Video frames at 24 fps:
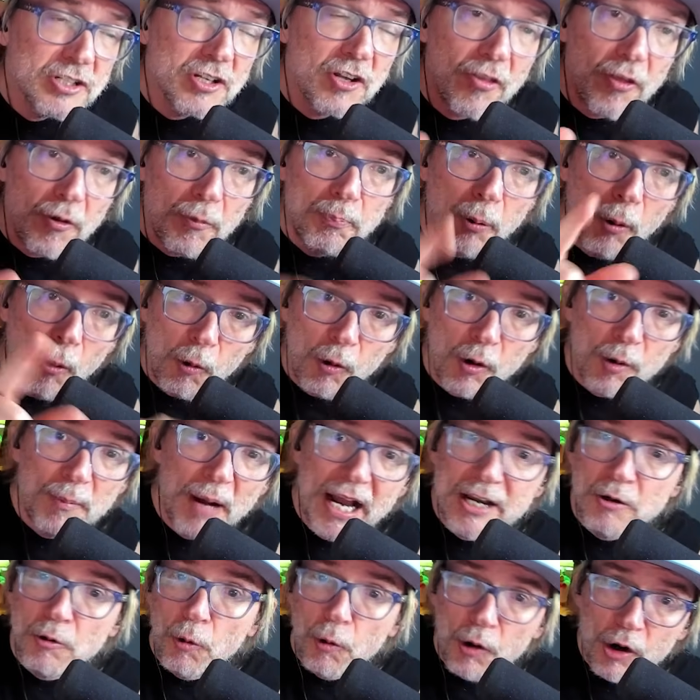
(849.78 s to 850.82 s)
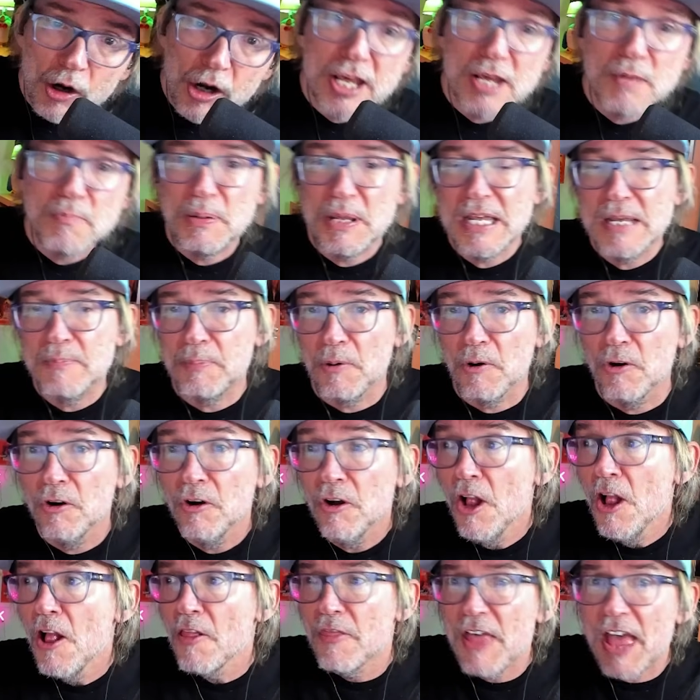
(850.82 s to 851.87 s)
to the poor minority people
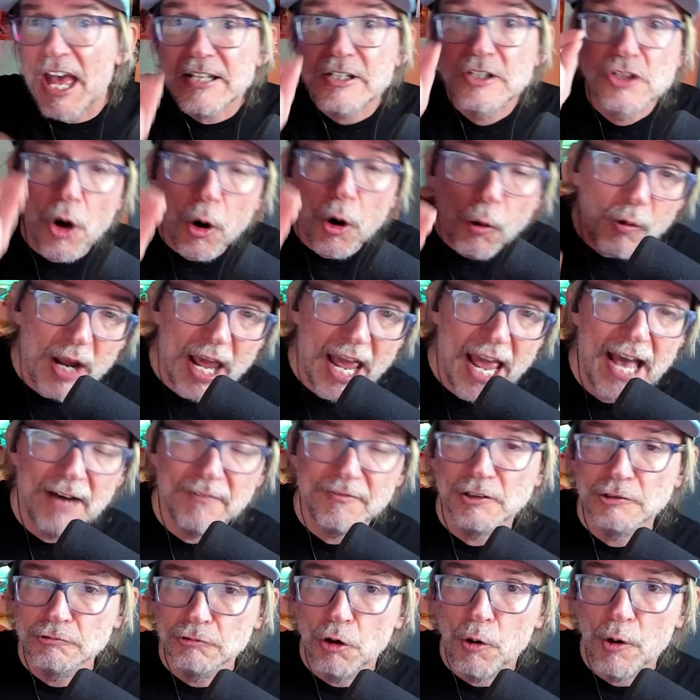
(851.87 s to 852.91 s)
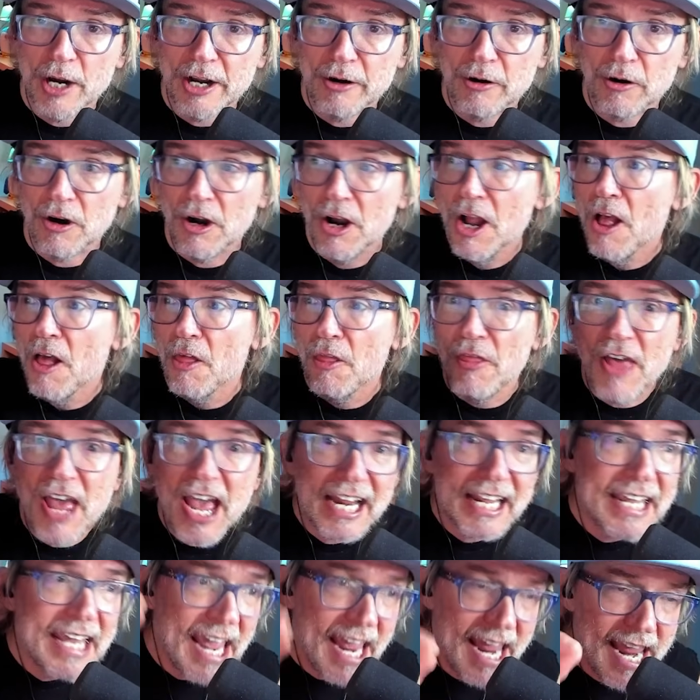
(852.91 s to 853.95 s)
that don't have a lawyer,
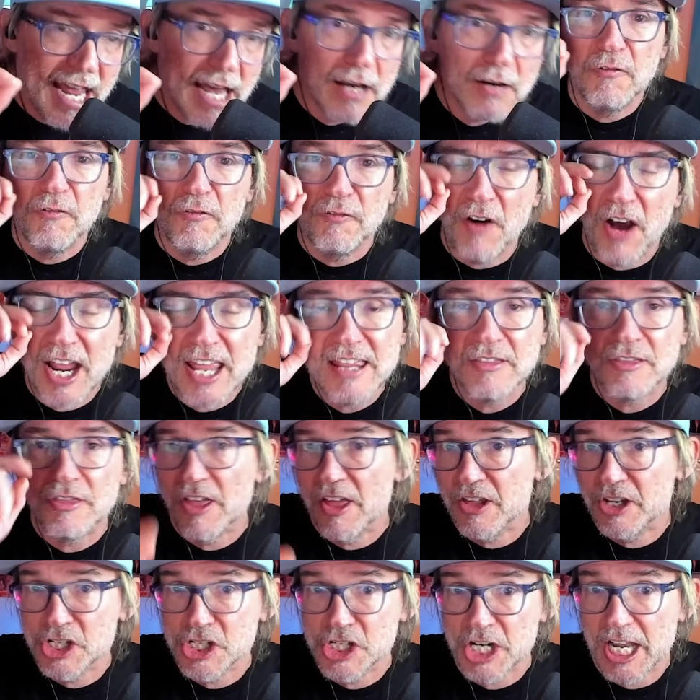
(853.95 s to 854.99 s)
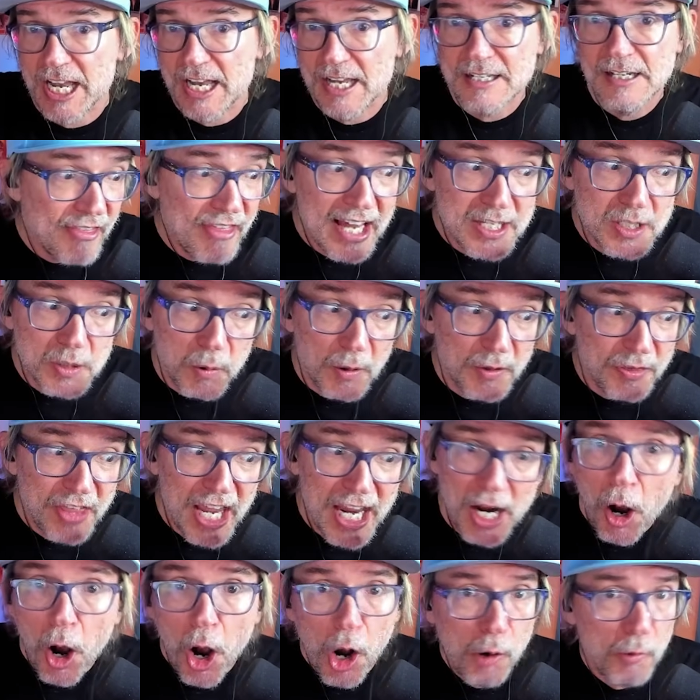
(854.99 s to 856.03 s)
that can't fight the shit. That's what
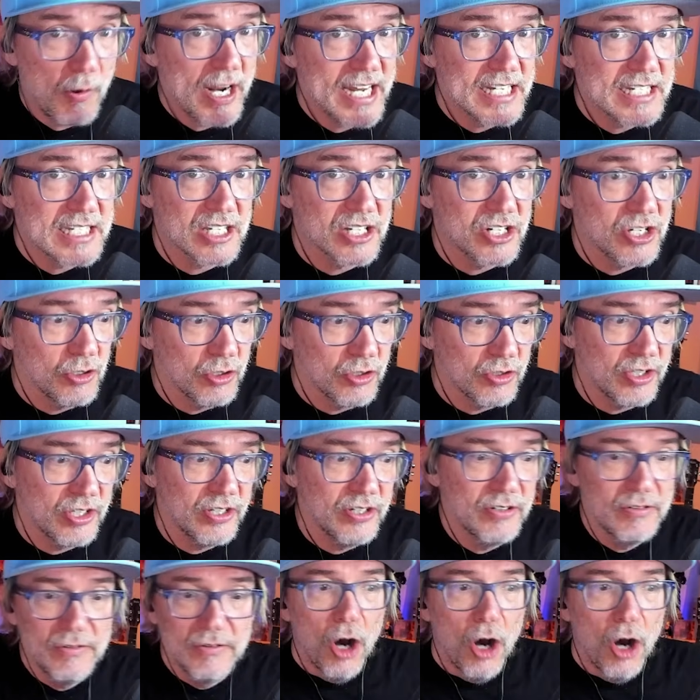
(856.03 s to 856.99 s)
they always do, dude.